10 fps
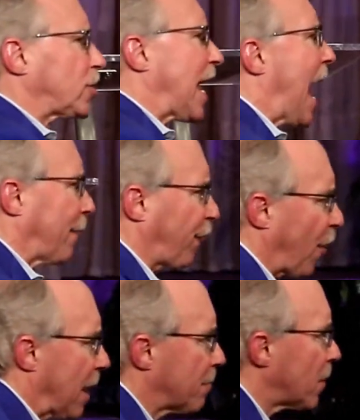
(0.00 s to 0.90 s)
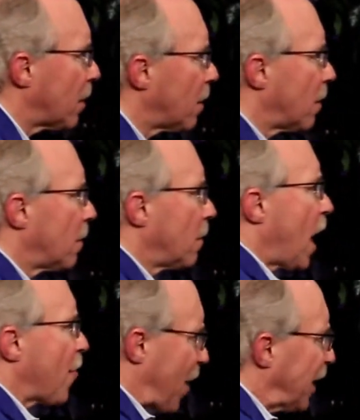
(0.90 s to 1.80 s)
this time frame,
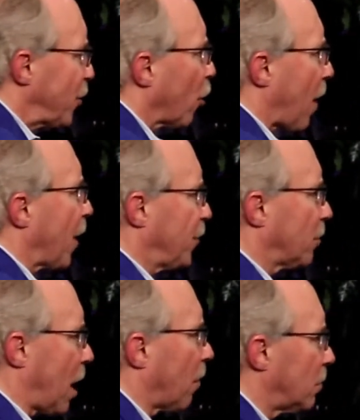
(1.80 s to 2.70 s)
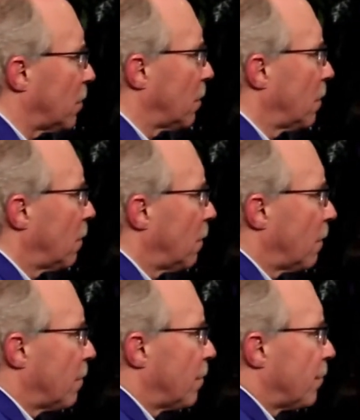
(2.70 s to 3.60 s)
and then you're on your own.
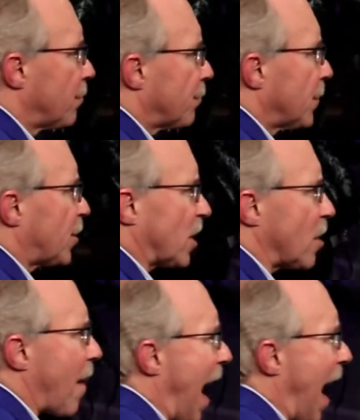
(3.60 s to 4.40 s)
He said,